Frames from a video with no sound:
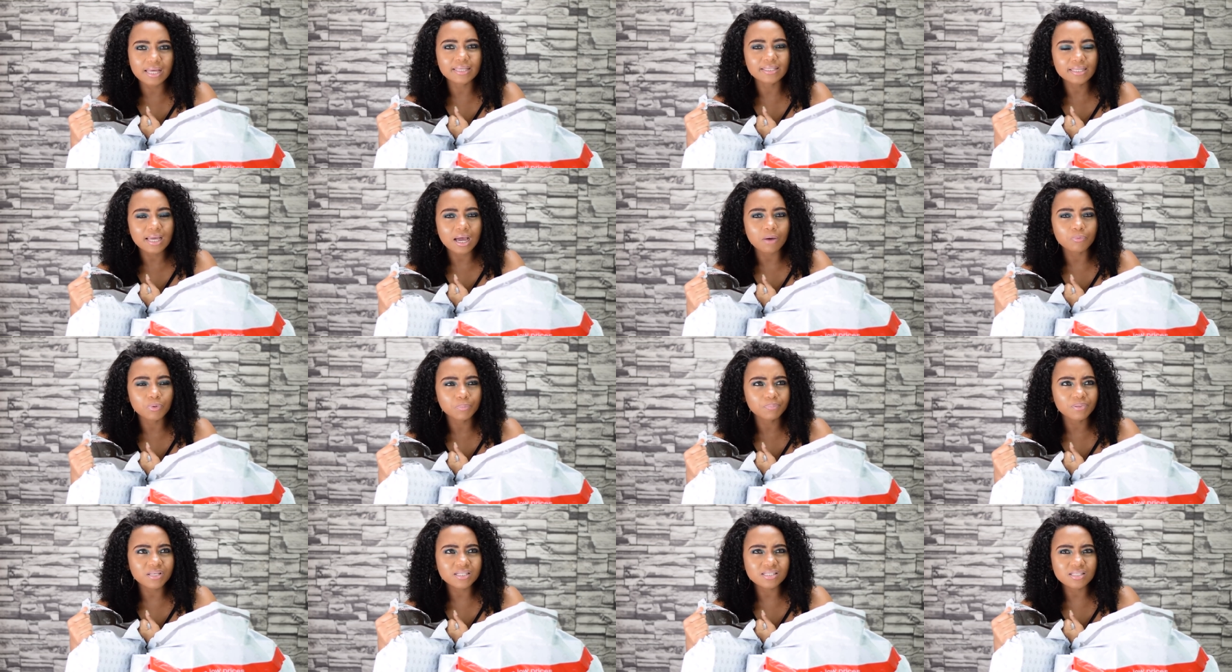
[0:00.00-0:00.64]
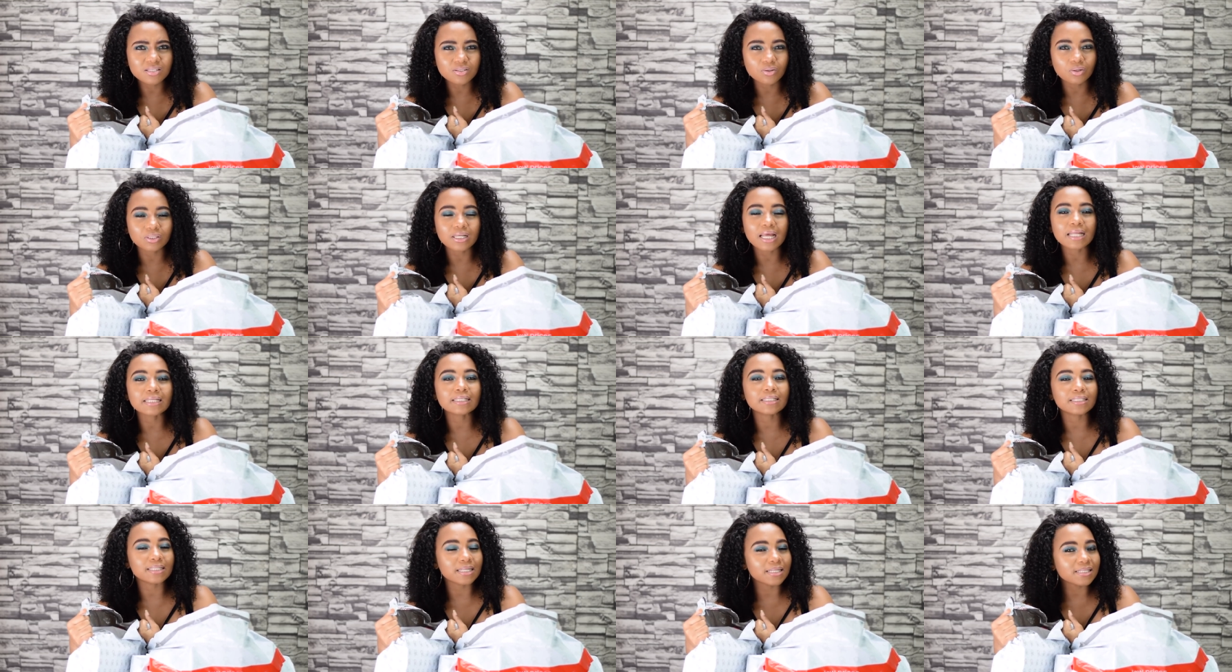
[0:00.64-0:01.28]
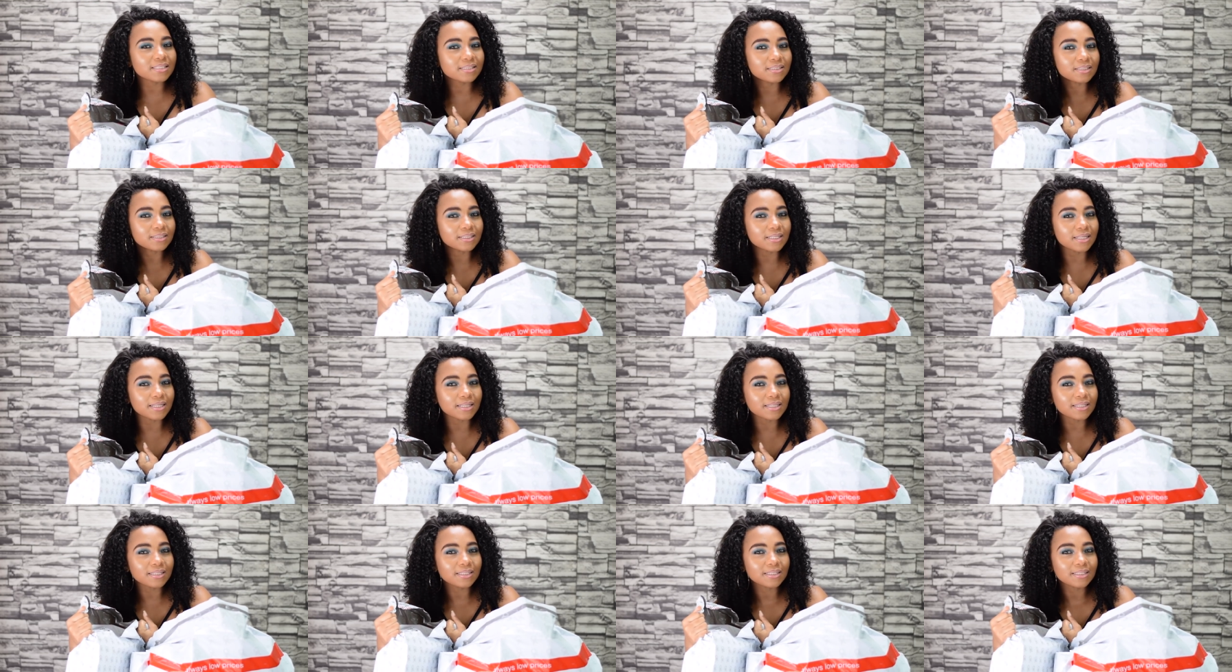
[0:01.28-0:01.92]
Yeah, we placed this order
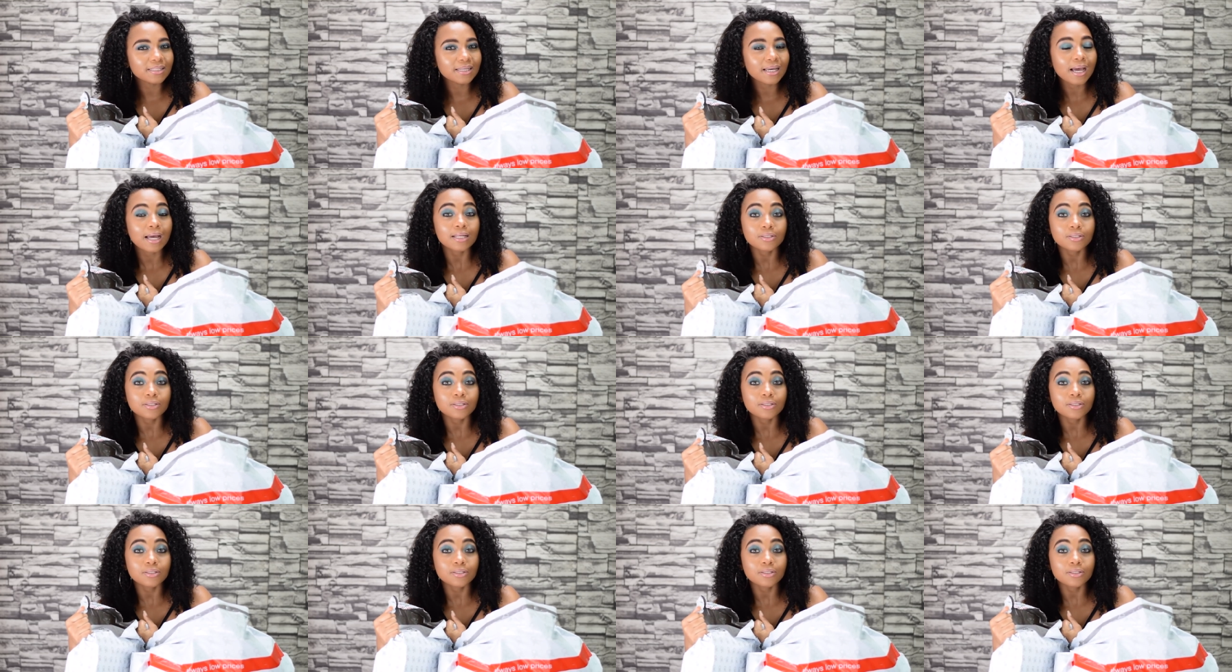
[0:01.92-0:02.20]
yesterday.